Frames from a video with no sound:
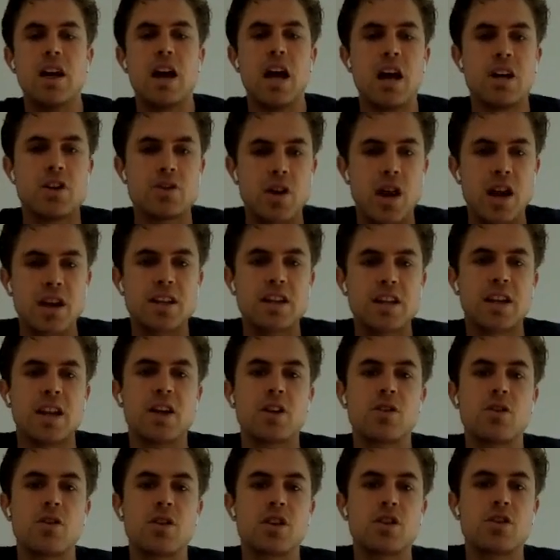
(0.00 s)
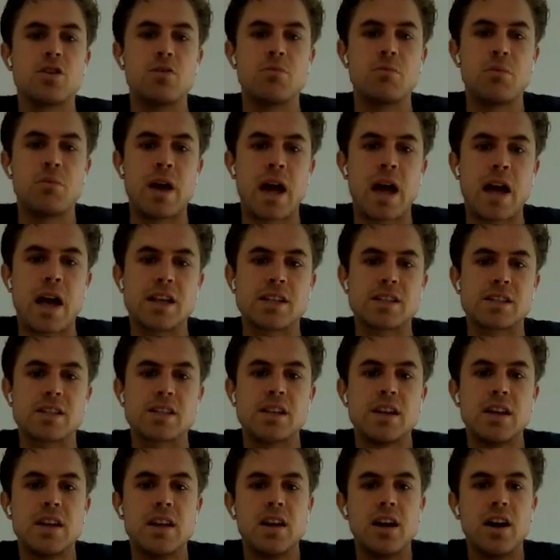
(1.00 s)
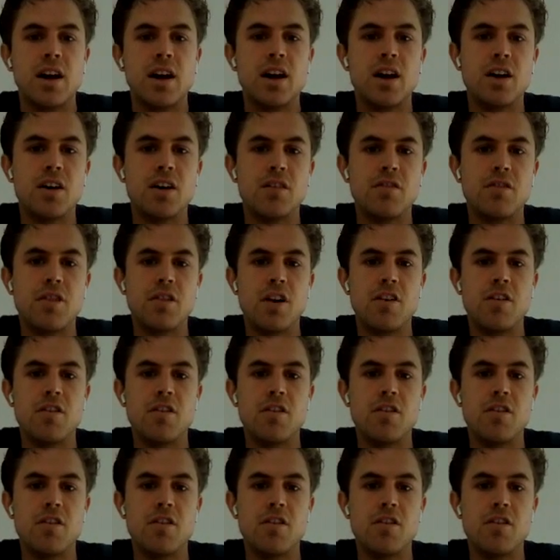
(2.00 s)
attracting a critical mass of